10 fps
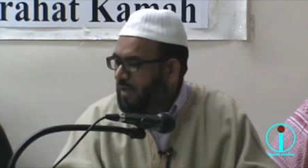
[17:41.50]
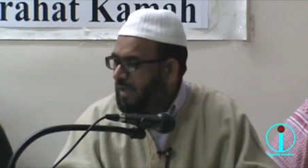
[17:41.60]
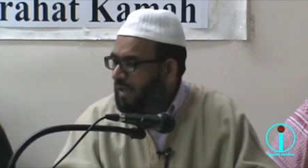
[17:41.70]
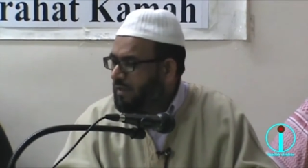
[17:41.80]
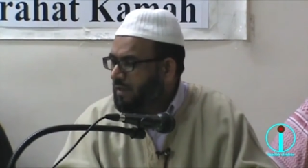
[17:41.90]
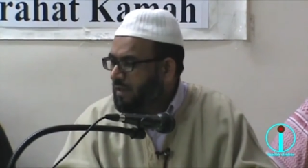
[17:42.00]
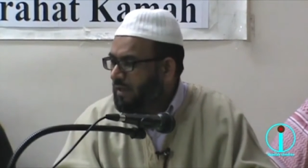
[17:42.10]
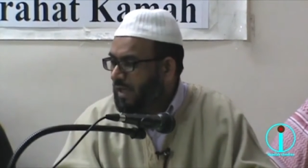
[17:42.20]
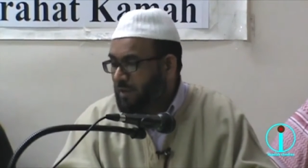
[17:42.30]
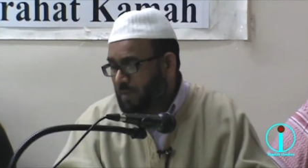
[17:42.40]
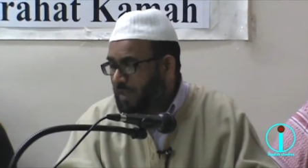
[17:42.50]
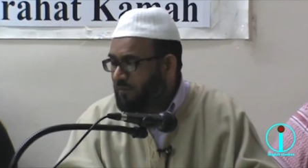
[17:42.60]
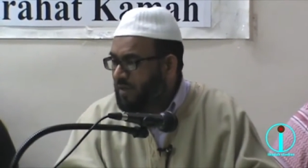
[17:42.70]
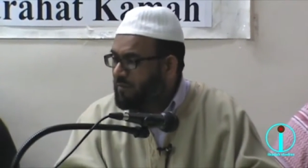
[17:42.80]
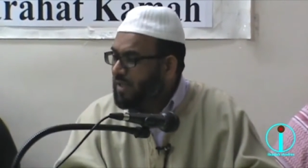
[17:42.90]
and uh, I
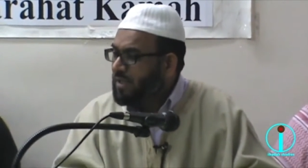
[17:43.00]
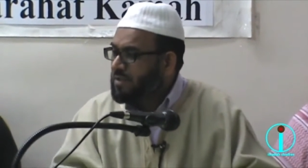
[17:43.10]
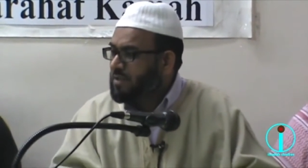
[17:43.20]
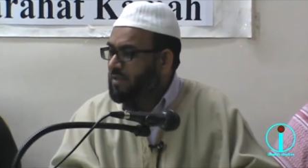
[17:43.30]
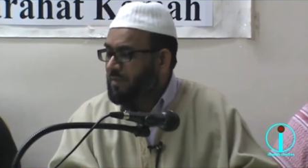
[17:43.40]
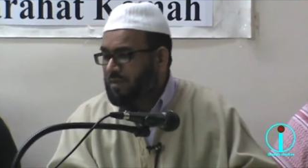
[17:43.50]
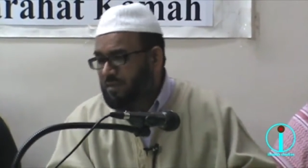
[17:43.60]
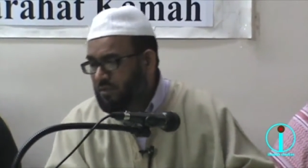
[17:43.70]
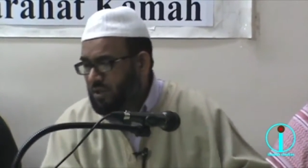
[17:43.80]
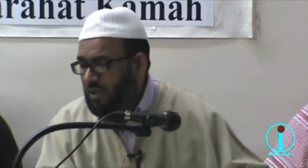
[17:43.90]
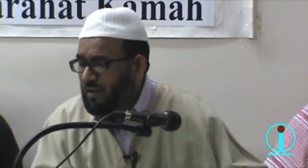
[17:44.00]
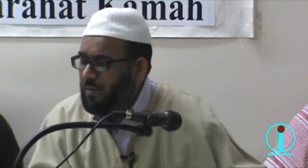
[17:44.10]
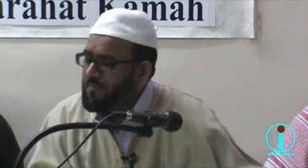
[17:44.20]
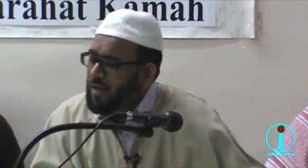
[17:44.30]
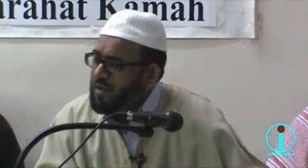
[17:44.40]
believe their manhaj is the best,
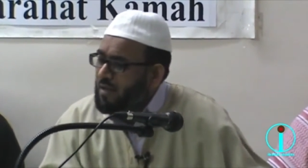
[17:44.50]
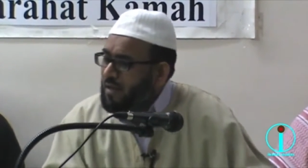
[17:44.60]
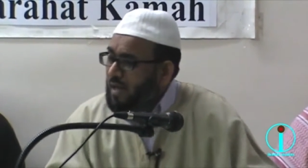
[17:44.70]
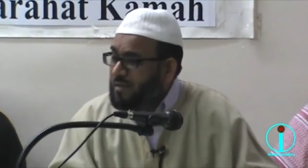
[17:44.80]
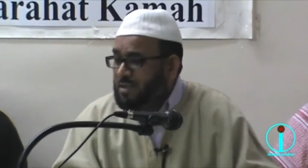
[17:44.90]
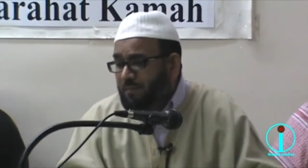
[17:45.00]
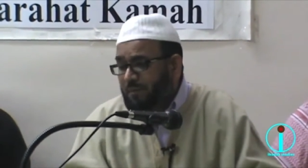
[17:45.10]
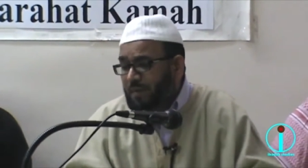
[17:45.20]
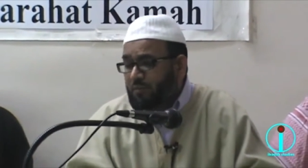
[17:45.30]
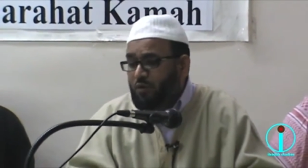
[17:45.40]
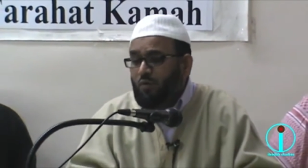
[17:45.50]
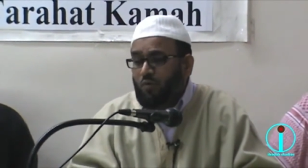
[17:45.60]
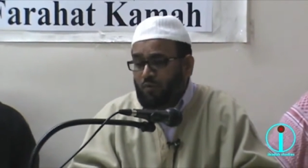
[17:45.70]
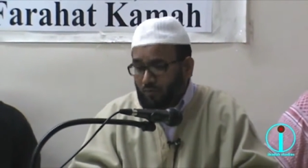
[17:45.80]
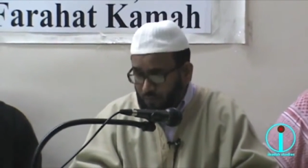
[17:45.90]
inshallah. And some of them
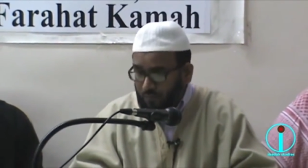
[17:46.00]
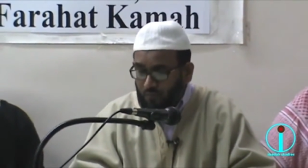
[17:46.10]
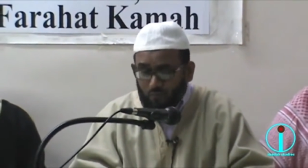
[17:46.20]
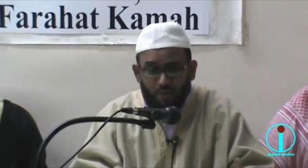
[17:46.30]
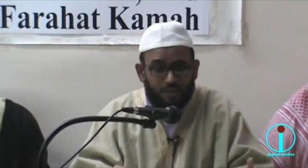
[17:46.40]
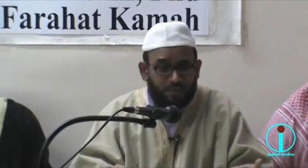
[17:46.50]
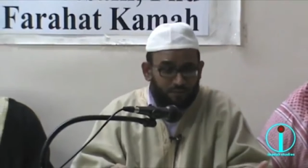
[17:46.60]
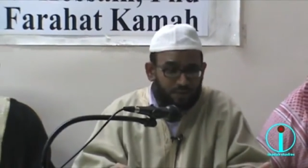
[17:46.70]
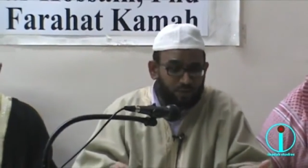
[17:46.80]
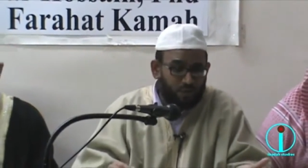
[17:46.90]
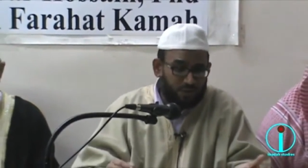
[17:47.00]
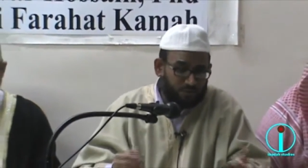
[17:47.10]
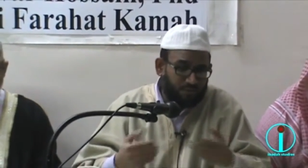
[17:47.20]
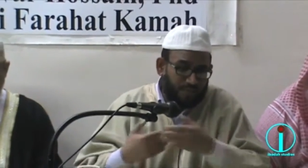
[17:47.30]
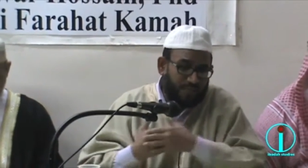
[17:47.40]
do wear the wristwatch
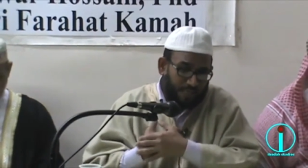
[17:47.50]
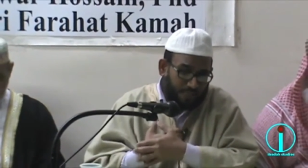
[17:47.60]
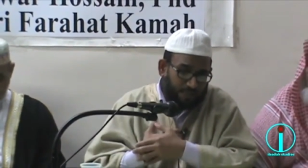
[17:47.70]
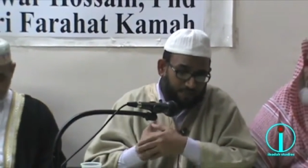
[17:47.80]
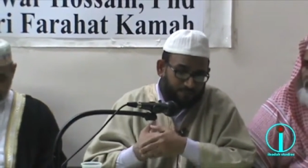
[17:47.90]
to the right hand.